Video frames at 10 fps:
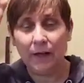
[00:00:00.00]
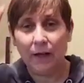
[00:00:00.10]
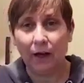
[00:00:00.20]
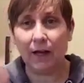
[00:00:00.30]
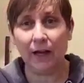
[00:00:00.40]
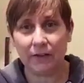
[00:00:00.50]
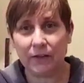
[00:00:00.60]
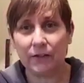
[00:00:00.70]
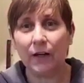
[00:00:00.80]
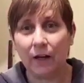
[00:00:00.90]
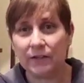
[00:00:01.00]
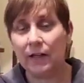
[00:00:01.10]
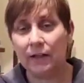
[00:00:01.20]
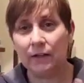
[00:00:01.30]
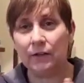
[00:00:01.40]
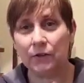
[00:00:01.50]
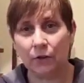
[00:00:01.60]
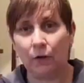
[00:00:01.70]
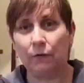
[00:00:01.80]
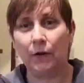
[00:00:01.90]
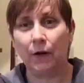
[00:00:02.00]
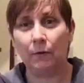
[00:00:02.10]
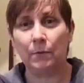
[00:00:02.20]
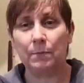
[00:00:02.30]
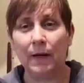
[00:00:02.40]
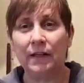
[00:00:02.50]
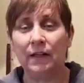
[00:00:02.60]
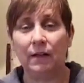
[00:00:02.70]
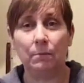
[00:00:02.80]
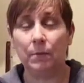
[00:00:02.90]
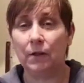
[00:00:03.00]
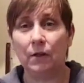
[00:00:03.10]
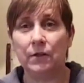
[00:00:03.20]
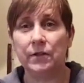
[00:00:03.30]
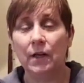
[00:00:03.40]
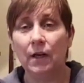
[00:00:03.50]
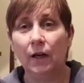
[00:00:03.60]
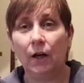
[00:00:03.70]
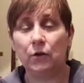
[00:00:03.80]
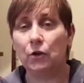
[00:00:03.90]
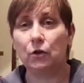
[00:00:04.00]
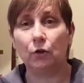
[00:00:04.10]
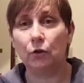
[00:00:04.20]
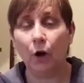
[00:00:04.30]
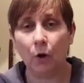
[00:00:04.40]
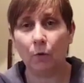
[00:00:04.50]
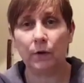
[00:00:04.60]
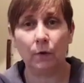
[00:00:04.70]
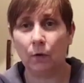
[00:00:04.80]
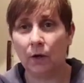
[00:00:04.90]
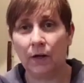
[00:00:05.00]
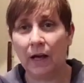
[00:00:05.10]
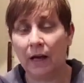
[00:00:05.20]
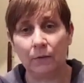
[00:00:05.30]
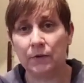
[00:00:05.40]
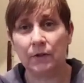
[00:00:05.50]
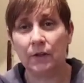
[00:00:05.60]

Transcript: I had to start selling the stuff that I was making because I just couldn't hold it all in the house.